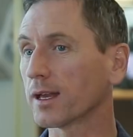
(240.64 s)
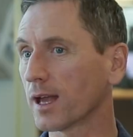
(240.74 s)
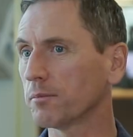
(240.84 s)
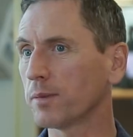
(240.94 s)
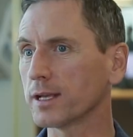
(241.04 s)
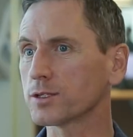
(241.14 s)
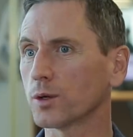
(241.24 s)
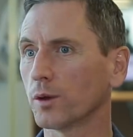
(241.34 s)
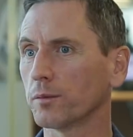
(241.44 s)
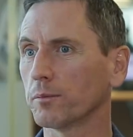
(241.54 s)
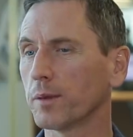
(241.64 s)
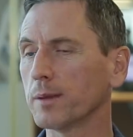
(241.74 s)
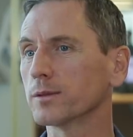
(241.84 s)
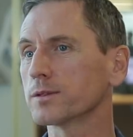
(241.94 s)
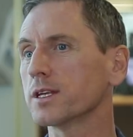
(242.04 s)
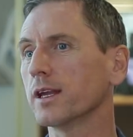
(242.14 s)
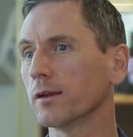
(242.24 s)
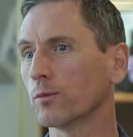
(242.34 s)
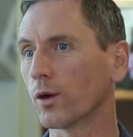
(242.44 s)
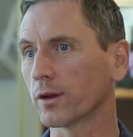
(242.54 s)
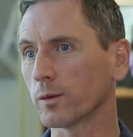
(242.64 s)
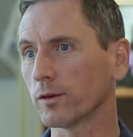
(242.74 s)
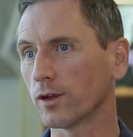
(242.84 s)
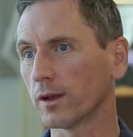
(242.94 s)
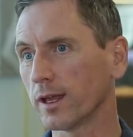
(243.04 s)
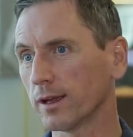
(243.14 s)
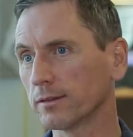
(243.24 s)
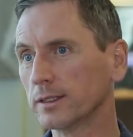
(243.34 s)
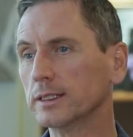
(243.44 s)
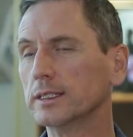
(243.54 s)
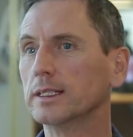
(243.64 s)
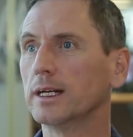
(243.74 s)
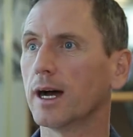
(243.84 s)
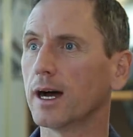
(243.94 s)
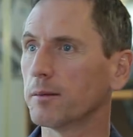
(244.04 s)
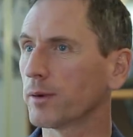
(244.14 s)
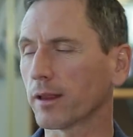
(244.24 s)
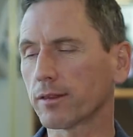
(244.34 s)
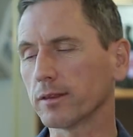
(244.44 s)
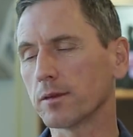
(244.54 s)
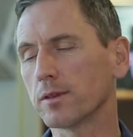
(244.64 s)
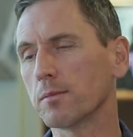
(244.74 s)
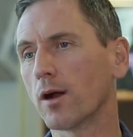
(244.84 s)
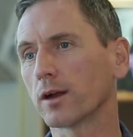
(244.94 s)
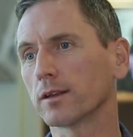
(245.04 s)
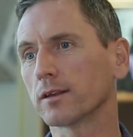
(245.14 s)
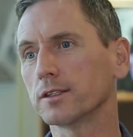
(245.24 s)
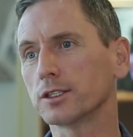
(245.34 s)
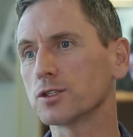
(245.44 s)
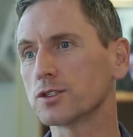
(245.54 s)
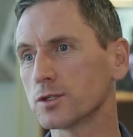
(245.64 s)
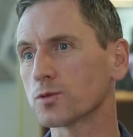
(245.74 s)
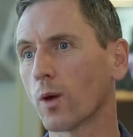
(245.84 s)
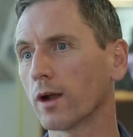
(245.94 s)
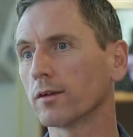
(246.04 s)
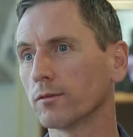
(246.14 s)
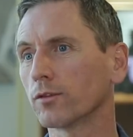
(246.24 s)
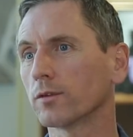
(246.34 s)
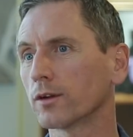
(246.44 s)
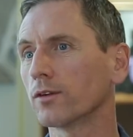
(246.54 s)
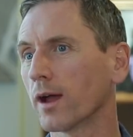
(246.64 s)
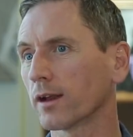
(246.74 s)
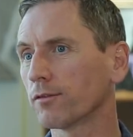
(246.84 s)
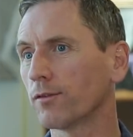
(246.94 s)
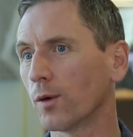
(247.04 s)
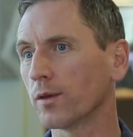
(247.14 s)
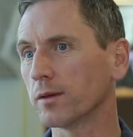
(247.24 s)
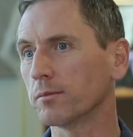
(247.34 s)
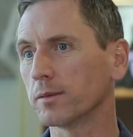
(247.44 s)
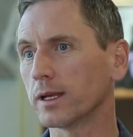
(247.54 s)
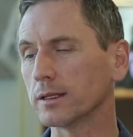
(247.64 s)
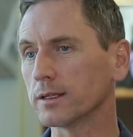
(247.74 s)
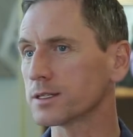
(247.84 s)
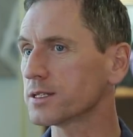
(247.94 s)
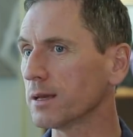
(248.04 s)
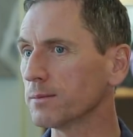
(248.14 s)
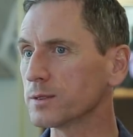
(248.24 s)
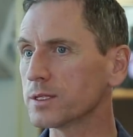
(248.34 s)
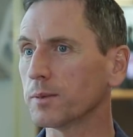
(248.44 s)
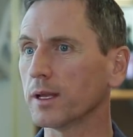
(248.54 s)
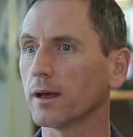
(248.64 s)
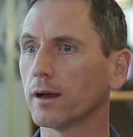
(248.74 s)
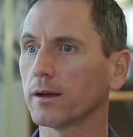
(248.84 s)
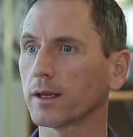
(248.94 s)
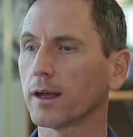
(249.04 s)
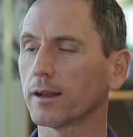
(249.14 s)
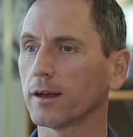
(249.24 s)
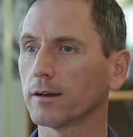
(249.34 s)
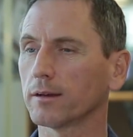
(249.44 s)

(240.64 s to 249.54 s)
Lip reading: again based on people seeing work that we've done here. But I think that the market conditions just weren't correct for them. There seems to be now again